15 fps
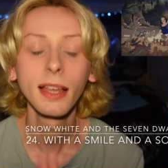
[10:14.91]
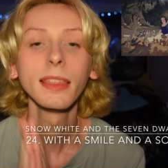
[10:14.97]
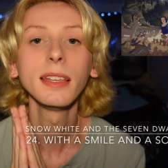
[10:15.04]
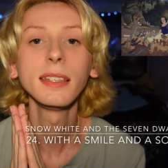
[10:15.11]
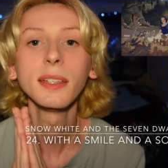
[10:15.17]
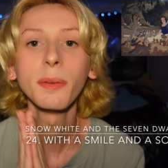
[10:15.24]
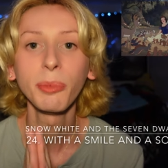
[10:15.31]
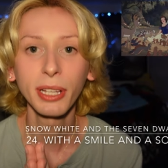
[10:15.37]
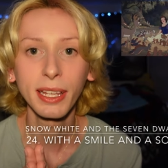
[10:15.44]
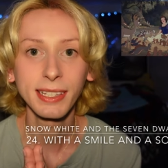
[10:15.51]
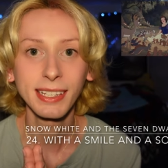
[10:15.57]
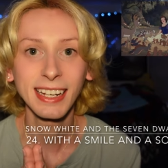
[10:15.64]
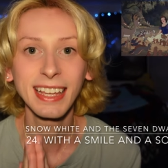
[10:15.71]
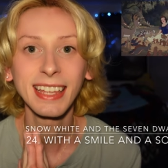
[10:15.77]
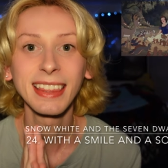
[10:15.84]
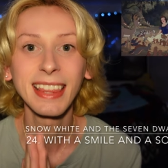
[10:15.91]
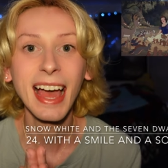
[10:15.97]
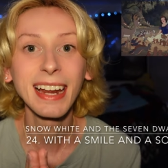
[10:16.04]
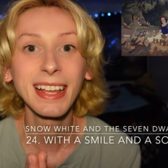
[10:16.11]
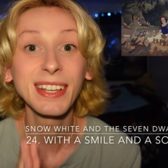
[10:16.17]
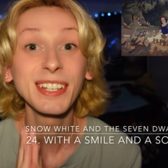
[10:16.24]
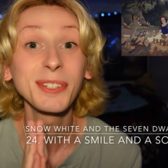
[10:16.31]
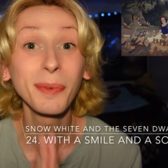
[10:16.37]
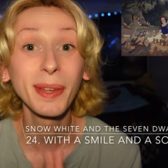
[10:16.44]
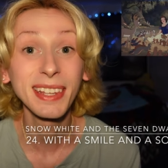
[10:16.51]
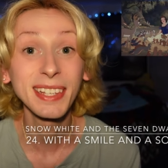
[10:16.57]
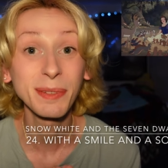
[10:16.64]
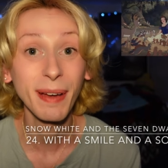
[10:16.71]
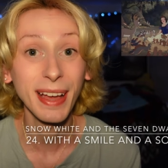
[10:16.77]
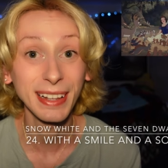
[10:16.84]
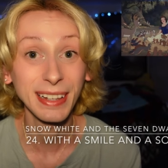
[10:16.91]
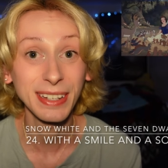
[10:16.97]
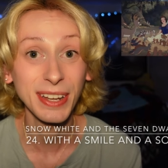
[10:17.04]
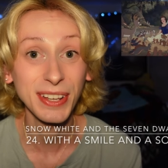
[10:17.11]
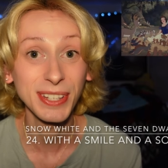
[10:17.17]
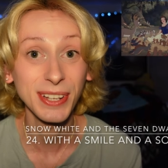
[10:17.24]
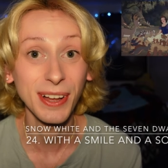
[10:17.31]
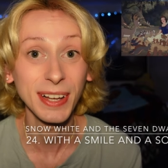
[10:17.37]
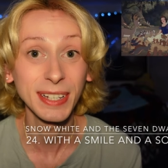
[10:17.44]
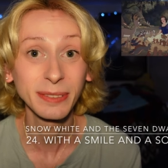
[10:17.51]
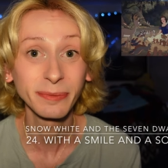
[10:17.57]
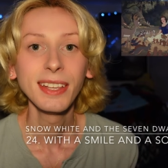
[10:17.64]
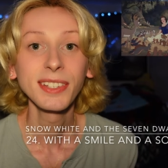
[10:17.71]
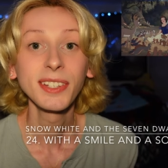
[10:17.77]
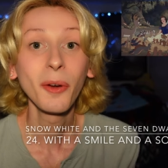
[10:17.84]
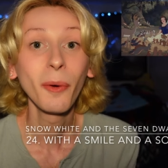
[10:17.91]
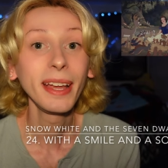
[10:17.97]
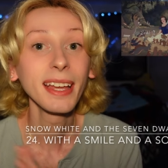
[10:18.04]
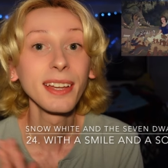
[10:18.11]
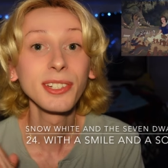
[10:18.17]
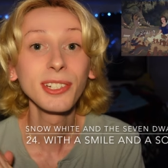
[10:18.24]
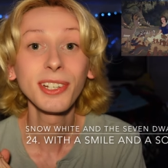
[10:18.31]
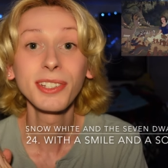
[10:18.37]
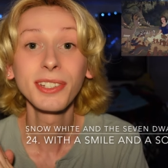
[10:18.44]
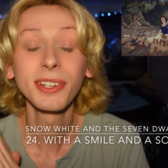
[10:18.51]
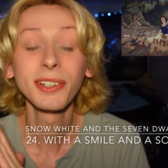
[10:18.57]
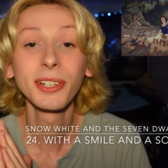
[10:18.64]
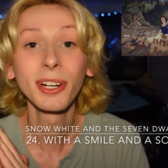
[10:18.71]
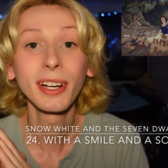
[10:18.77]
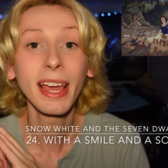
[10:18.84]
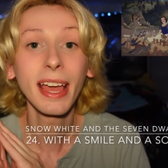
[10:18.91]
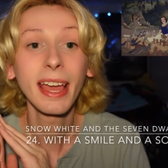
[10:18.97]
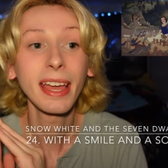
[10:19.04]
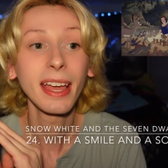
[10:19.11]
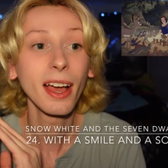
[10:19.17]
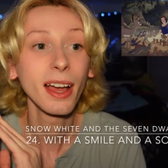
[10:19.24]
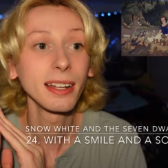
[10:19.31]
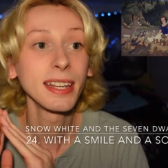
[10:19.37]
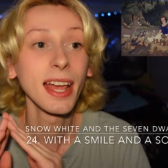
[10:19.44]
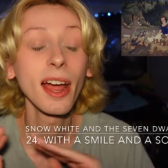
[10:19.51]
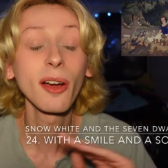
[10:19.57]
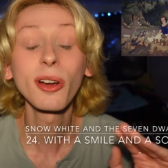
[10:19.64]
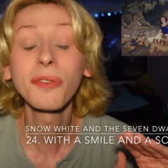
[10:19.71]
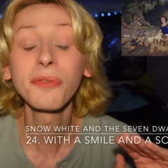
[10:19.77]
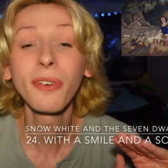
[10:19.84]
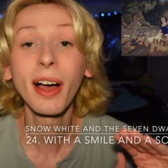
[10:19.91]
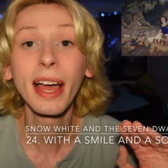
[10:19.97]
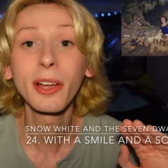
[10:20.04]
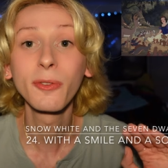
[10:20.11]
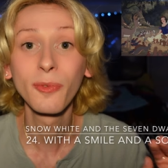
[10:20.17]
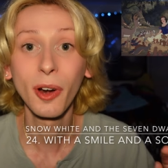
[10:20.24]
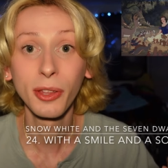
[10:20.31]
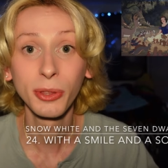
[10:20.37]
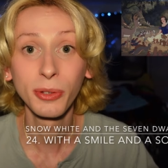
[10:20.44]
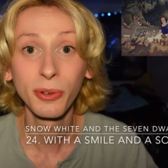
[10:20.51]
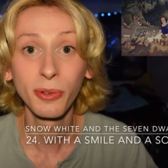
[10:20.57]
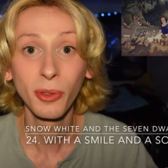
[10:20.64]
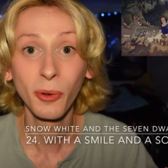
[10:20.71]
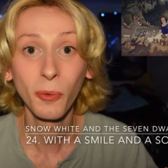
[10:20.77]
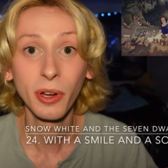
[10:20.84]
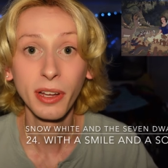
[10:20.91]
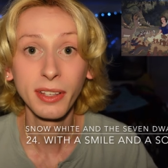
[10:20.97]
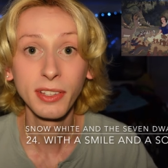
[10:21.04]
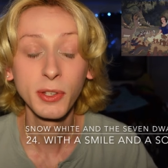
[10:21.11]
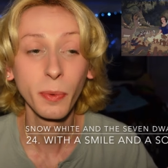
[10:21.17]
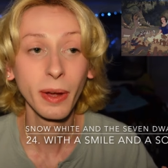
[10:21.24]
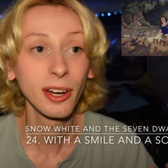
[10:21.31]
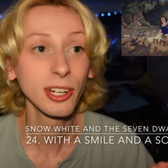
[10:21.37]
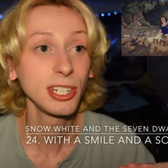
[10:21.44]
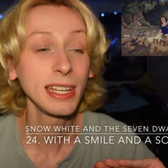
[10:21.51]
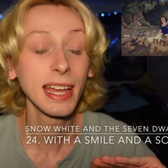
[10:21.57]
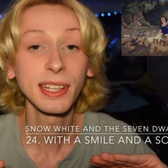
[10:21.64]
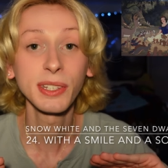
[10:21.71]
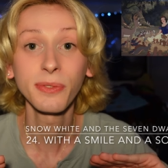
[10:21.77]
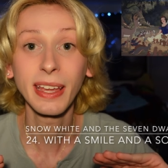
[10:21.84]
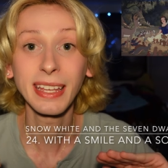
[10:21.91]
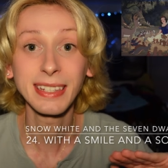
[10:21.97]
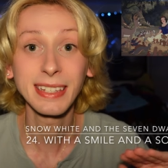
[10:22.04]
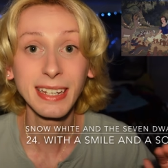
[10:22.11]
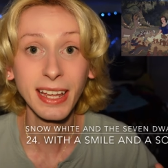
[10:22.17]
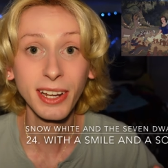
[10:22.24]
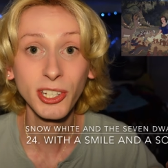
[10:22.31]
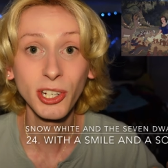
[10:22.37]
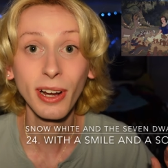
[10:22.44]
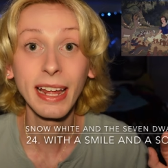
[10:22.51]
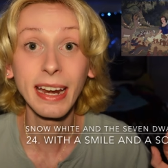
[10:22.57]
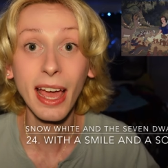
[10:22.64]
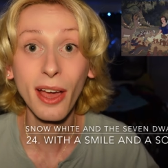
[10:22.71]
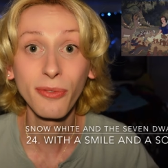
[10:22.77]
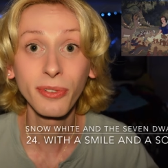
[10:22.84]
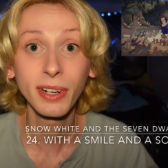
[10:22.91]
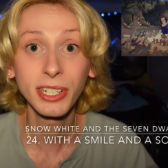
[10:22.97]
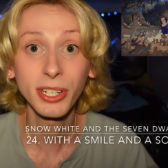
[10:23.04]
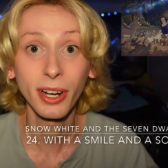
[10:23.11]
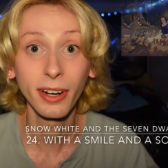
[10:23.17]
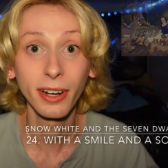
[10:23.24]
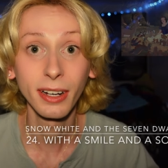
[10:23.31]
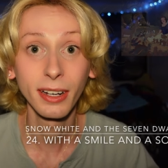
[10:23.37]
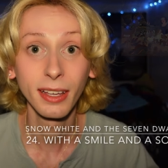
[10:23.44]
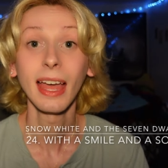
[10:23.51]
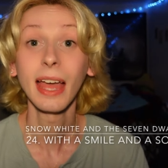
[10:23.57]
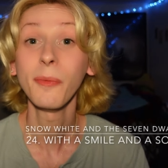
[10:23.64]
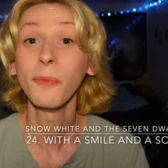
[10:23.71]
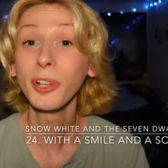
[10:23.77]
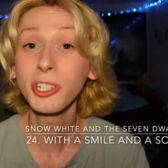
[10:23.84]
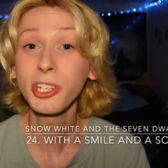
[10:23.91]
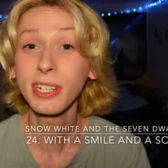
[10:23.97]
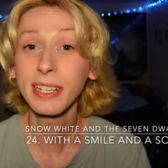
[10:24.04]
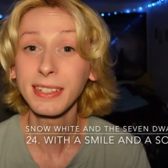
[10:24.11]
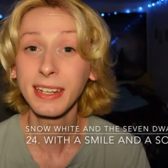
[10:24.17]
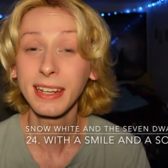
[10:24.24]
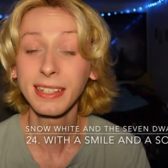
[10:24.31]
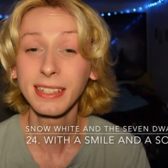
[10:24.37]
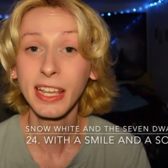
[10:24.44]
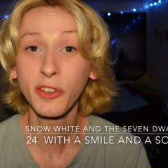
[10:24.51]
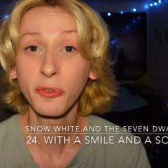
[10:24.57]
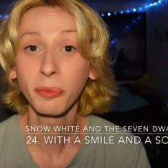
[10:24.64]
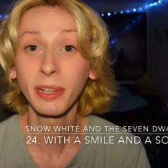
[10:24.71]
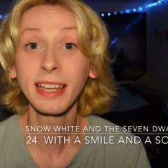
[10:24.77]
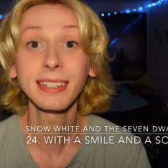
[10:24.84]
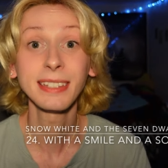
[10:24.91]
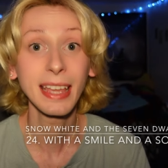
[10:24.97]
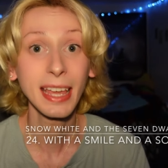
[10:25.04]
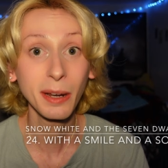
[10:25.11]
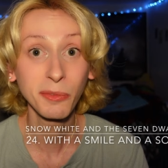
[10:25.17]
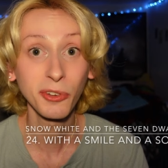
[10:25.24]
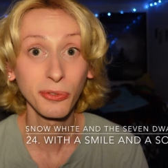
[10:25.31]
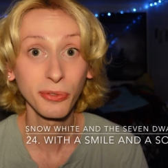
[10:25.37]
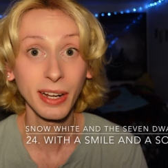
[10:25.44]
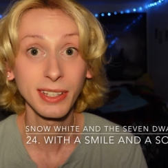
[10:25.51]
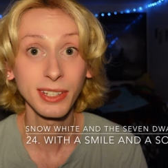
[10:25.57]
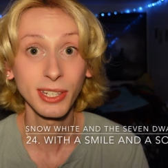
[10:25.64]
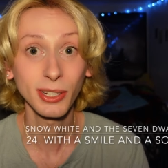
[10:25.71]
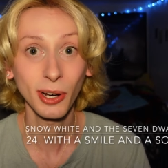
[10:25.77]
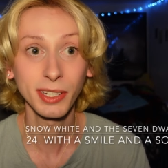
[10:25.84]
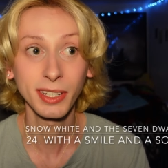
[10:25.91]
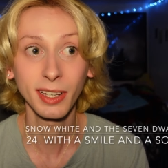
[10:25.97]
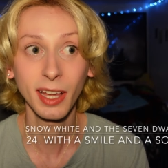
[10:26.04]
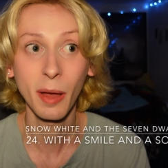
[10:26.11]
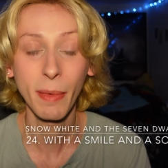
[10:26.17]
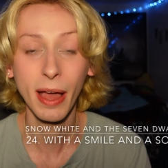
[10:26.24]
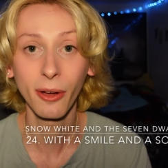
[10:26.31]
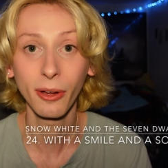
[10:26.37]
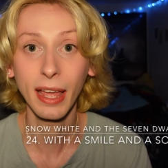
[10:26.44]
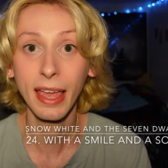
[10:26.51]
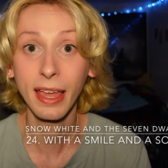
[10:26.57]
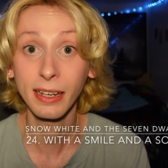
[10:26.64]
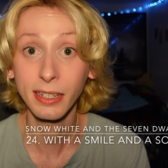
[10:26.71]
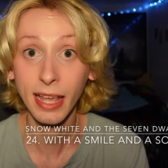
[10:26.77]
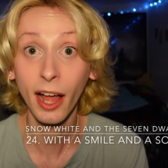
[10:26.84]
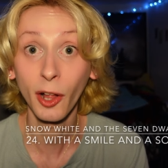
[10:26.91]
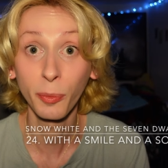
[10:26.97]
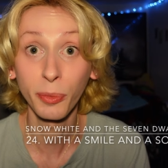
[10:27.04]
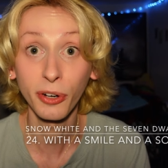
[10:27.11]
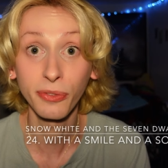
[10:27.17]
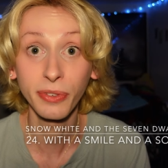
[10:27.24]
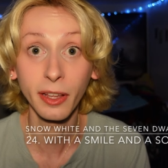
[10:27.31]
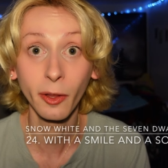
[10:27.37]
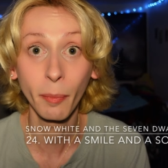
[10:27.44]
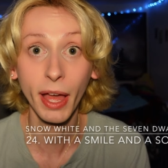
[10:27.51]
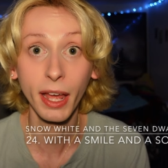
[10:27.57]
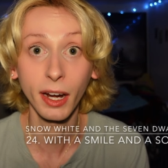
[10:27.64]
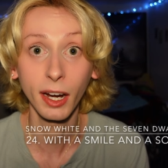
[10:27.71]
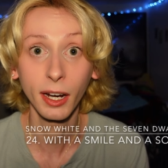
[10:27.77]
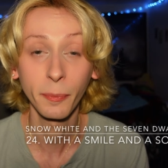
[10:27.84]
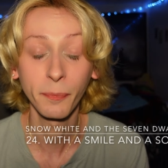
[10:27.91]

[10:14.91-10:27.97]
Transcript: the simplicity that is With a Smile and a Song. Snow White has just endured a terrifying run through the woods where she has faced danger at every turn, and once she is in a safe place, animal friends start to come out and help her feel better